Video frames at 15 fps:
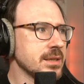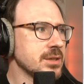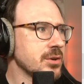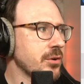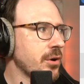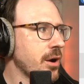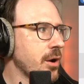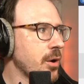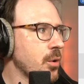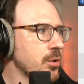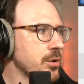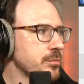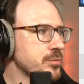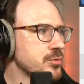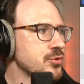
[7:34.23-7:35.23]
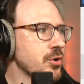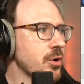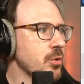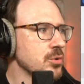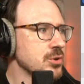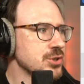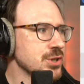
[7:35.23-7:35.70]
your own
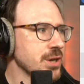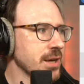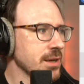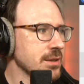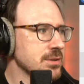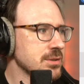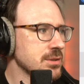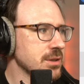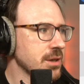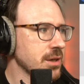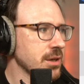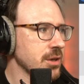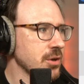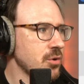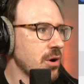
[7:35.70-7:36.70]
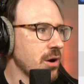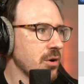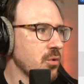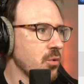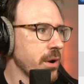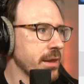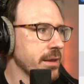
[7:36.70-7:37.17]
project, you are
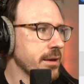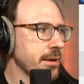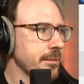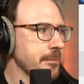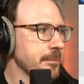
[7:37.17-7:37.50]
welcome.